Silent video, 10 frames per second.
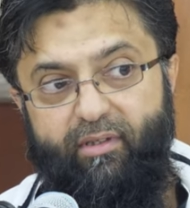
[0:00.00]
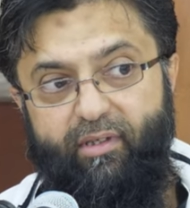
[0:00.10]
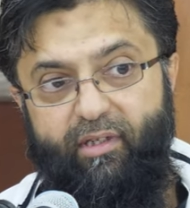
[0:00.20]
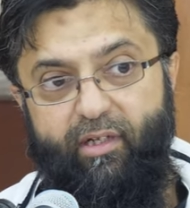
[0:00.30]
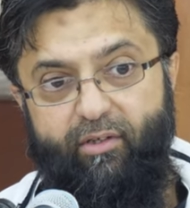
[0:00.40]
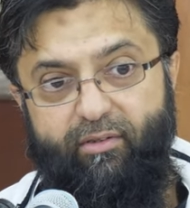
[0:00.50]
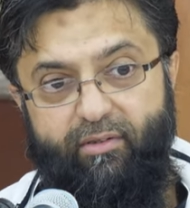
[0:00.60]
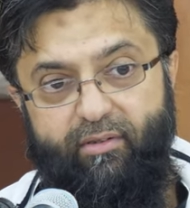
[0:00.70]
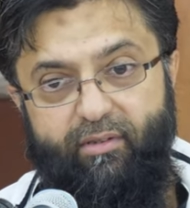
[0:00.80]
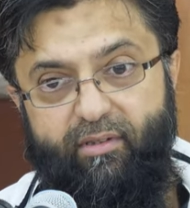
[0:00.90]
you know,
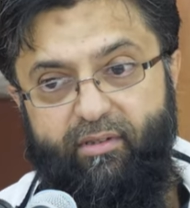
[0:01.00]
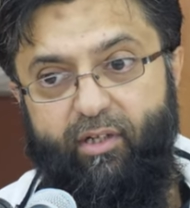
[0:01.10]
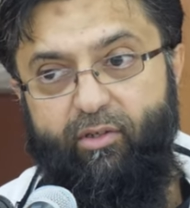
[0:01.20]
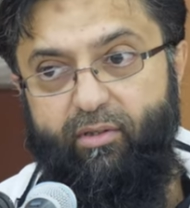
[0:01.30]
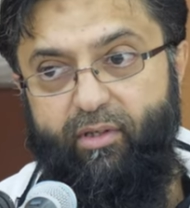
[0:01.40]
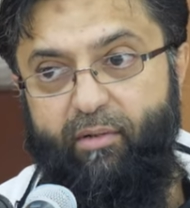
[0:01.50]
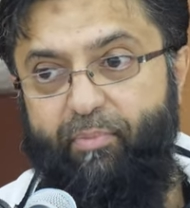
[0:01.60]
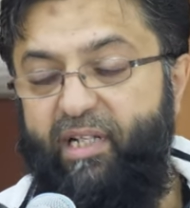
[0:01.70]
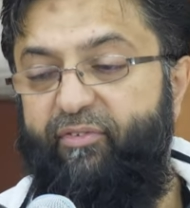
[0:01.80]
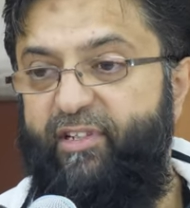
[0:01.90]
so uh,
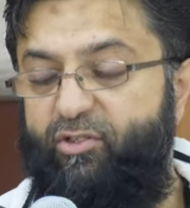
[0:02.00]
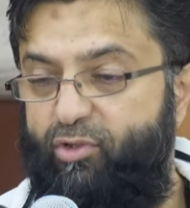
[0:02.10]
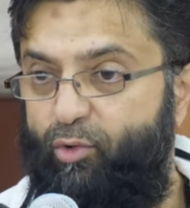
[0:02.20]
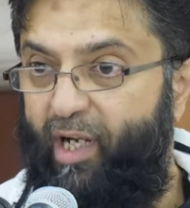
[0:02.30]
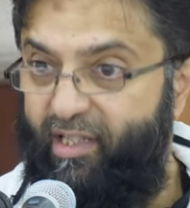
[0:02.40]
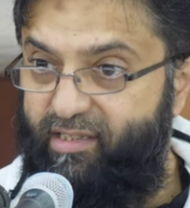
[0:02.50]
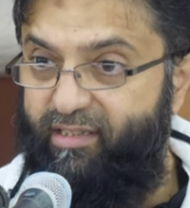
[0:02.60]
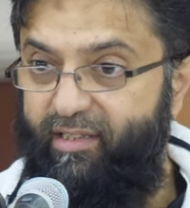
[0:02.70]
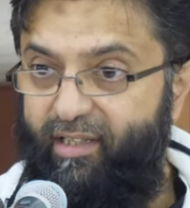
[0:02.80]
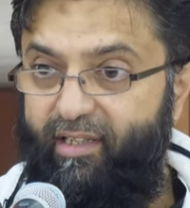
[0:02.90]
beneficial to
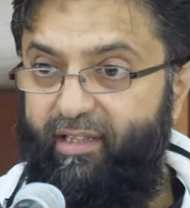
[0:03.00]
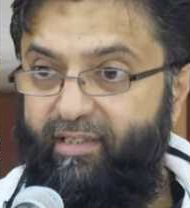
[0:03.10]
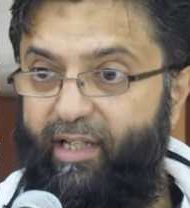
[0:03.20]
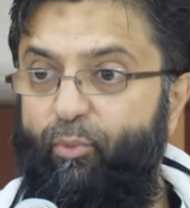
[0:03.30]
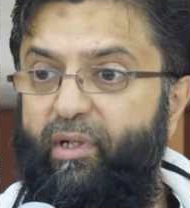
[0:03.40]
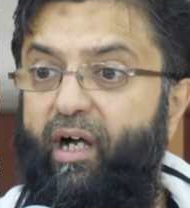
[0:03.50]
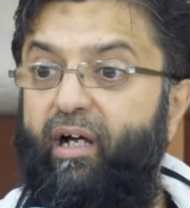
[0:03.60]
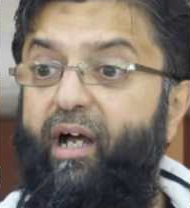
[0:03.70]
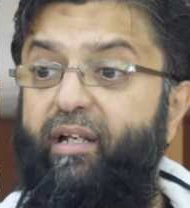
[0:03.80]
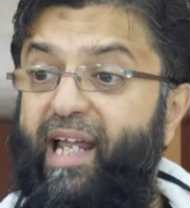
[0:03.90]
us, that we
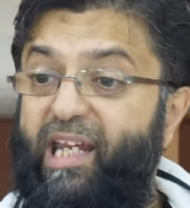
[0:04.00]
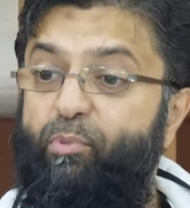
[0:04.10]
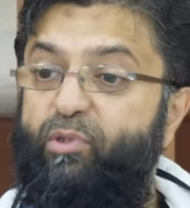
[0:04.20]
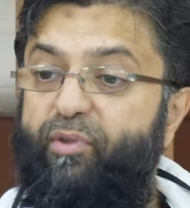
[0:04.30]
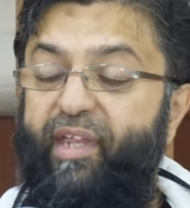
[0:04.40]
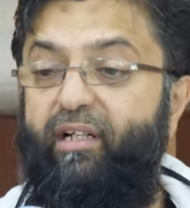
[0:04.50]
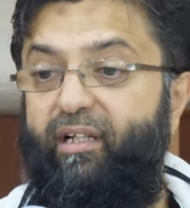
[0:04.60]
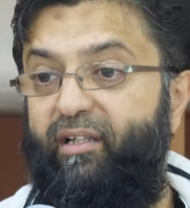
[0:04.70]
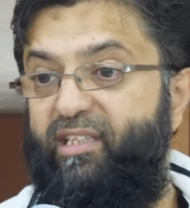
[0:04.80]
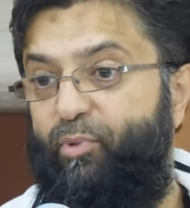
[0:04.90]
are unable to thank
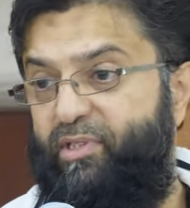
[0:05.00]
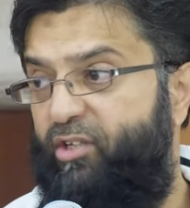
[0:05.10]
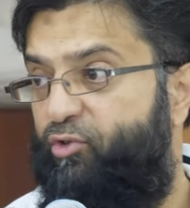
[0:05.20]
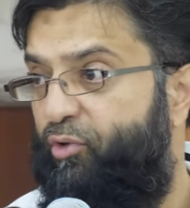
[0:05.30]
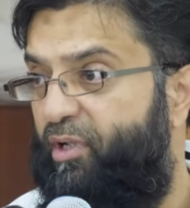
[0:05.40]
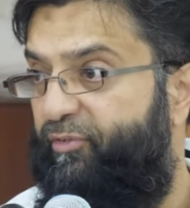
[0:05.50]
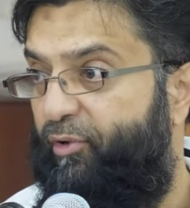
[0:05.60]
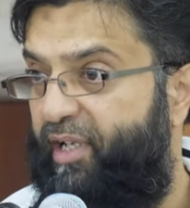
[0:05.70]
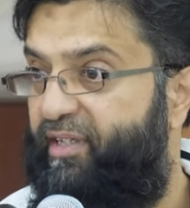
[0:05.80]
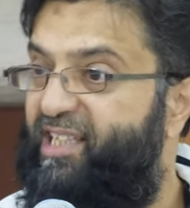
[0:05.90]
Allah Azza wa Jal truly
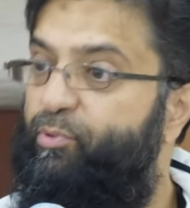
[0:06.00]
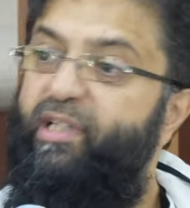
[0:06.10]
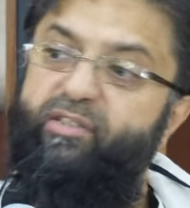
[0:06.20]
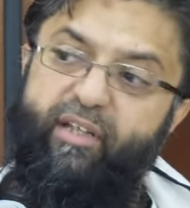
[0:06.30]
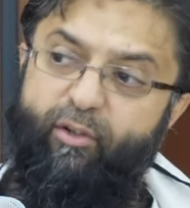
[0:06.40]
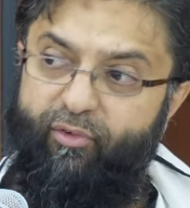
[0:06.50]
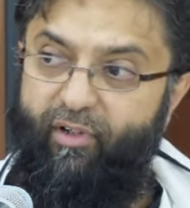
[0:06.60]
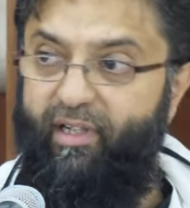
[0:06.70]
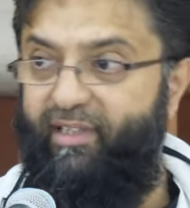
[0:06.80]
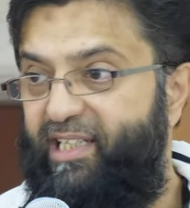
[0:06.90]
for it, that's why you say
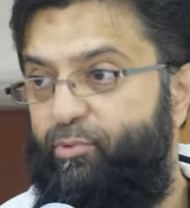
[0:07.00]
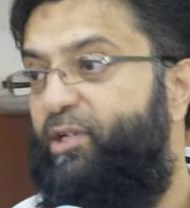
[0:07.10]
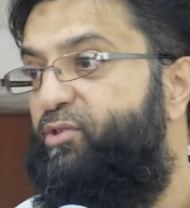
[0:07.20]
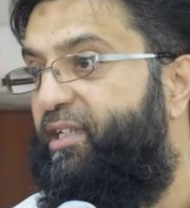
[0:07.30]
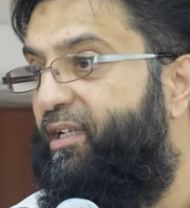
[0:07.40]
Ghufranak. That's why you seek